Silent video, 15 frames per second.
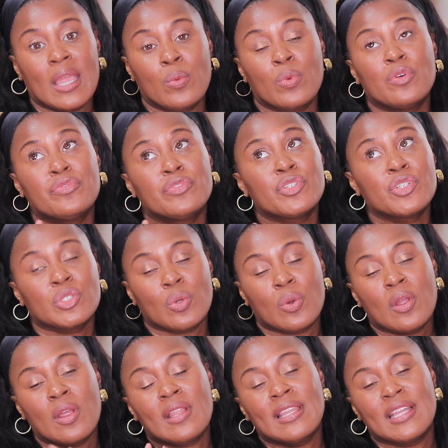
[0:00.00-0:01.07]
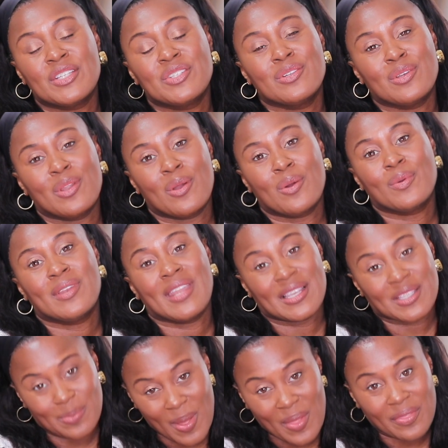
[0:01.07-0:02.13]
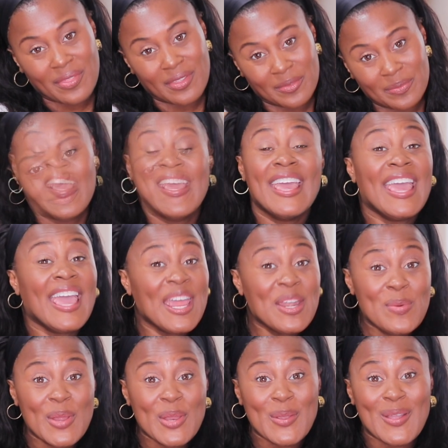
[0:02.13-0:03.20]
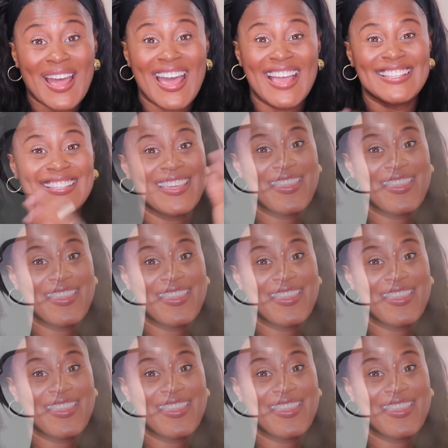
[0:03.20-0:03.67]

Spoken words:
will for sure let you know next month. Anyway, you guys,